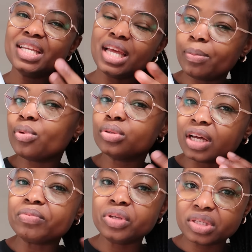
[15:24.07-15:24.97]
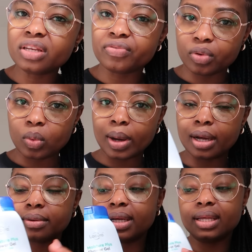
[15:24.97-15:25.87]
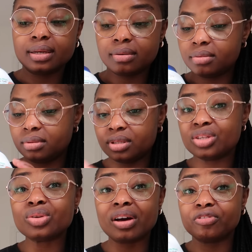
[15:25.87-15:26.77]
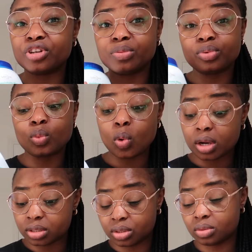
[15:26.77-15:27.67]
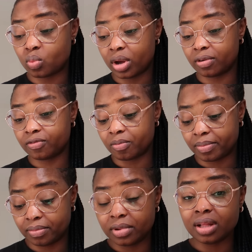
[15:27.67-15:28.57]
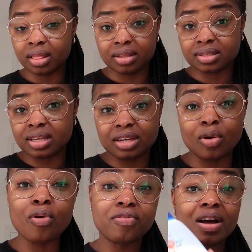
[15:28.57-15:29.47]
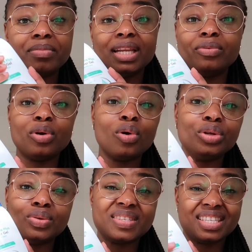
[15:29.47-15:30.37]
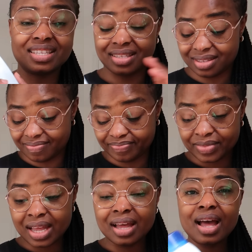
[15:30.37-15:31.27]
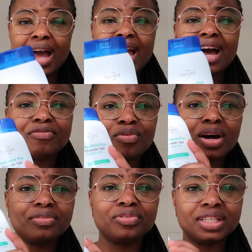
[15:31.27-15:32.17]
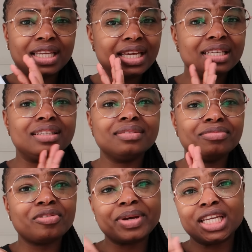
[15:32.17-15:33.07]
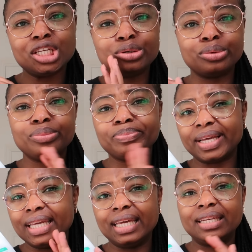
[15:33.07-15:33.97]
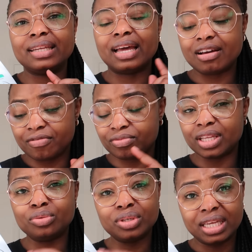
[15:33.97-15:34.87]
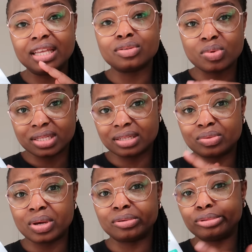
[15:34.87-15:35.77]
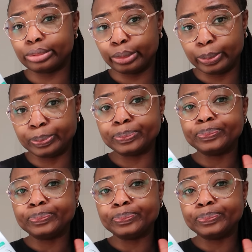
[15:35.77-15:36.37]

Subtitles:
Yeah, but I've been using it for a while and it's so affordable. It works well from the skin. The whole family, we all use this. I have one for the kid, for my kiddo, my kid. I have, they do the kids ones as well. So